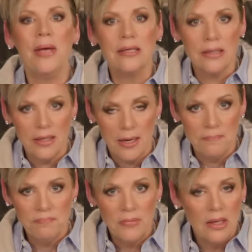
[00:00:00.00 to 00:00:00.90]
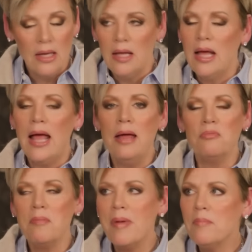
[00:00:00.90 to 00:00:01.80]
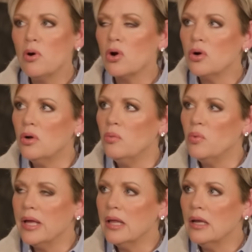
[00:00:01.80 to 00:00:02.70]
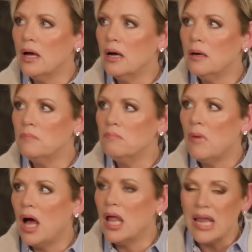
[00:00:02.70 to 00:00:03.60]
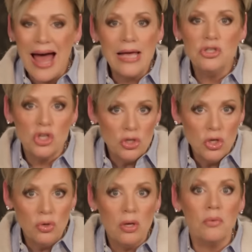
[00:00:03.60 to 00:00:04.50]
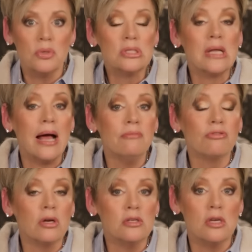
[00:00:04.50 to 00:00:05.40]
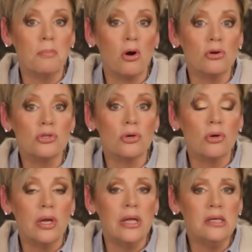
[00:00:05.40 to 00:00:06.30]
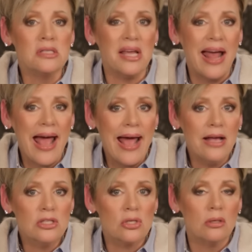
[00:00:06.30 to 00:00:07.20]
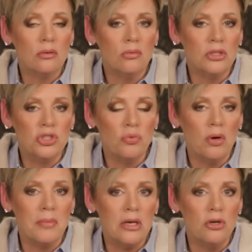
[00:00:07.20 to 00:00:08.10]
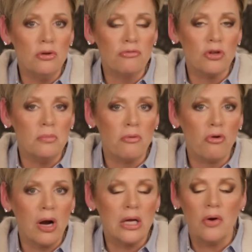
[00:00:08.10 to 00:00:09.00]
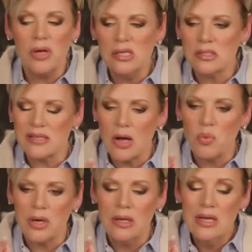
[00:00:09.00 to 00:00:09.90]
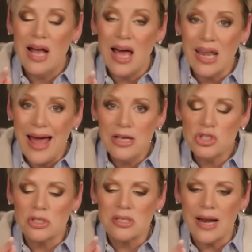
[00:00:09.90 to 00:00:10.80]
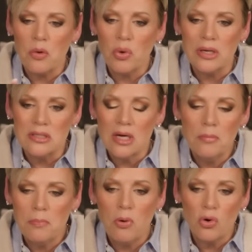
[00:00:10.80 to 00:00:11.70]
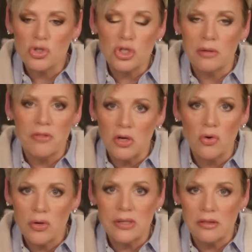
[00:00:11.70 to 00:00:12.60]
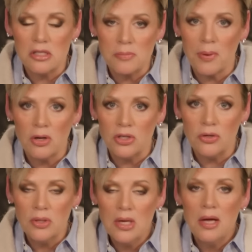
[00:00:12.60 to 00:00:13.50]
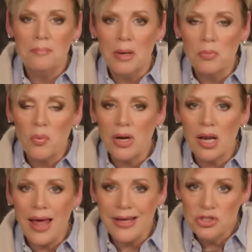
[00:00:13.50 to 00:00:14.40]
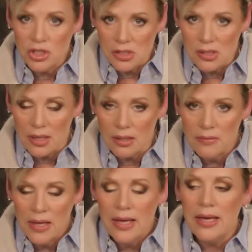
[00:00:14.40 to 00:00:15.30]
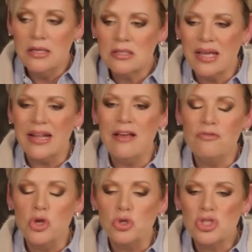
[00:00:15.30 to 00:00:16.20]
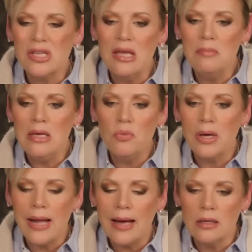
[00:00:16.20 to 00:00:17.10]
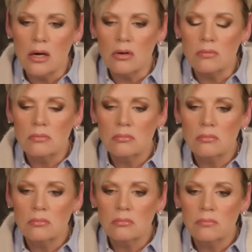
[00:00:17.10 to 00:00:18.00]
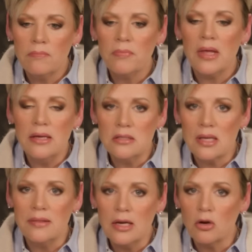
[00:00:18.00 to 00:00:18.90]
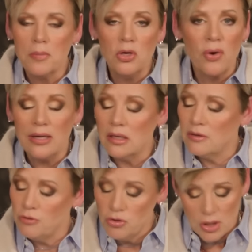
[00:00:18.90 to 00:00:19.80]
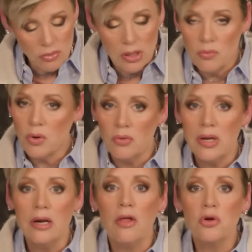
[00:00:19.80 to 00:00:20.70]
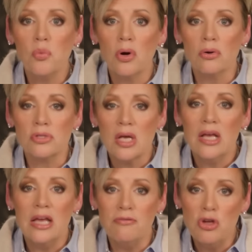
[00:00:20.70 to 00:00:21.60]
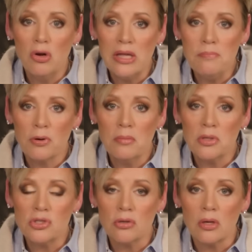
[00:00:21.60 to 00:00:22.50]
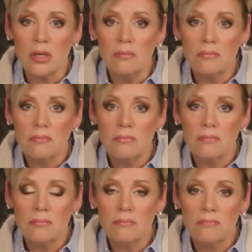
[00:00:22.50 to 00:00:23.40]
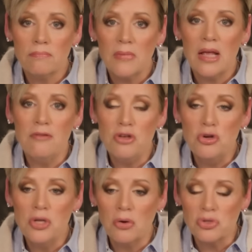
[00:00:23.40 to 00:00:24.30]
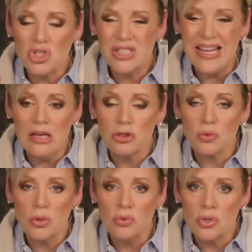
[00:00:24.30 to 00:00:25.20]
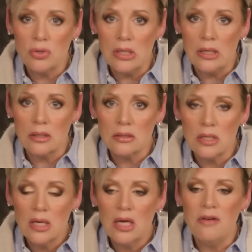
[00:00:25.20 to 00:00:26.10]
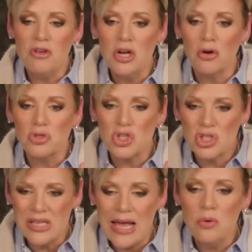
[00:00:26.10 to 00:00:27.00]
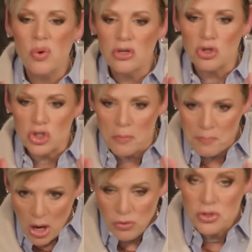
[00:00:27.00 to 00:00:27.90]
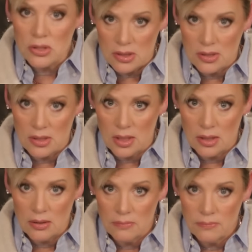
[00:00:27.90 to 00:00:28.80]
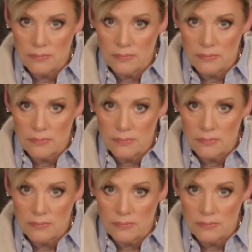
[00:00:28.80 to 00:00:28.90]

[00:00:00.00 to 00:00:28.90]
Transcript: picked it up. And remember when Elijah knew it was time for his departure, and he said, ask what you want me to do for you before I go. He says, Elisha said, I want a double portion of the anointing that's upon you. Remember what Elijah said? He said, if you see me when I go, he said, then it'll be granted. If you don't, it won't. In other words, if you leave prematurely, if you don't see it through to the end, if you don't stay where you're supposed to stay,